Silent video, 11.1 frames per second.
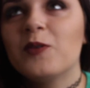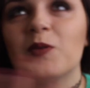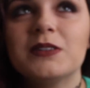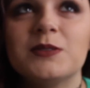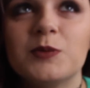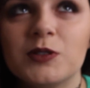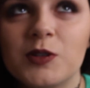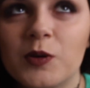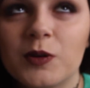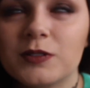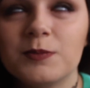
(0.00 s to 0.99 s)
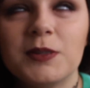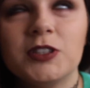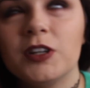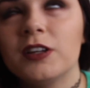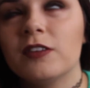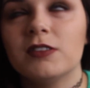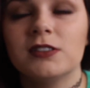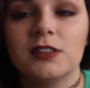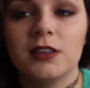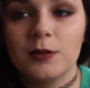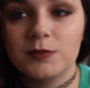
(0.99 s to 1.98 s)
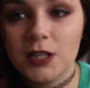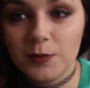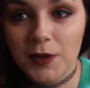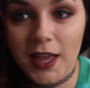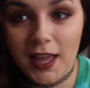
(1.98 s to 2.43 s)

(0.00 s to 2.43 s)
if you want to see more tutorials, make sure you give this a thumbs up